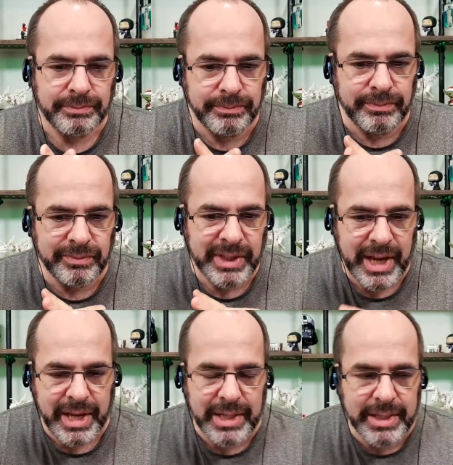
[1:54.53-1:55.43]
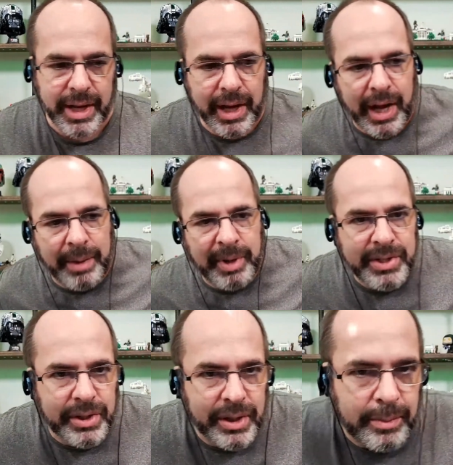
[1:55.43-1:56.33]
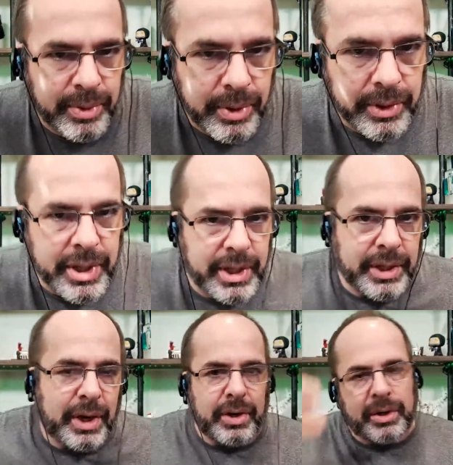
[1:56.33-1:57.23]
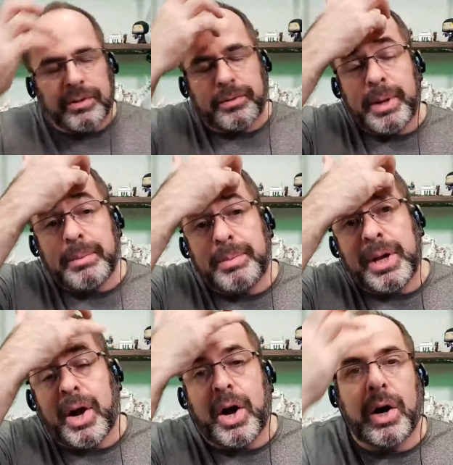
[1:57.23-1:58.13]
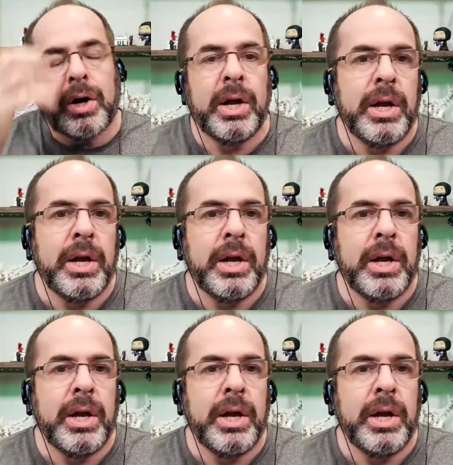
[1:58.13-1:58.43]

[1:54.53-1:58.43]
And I'm also going to pull in an article from NPR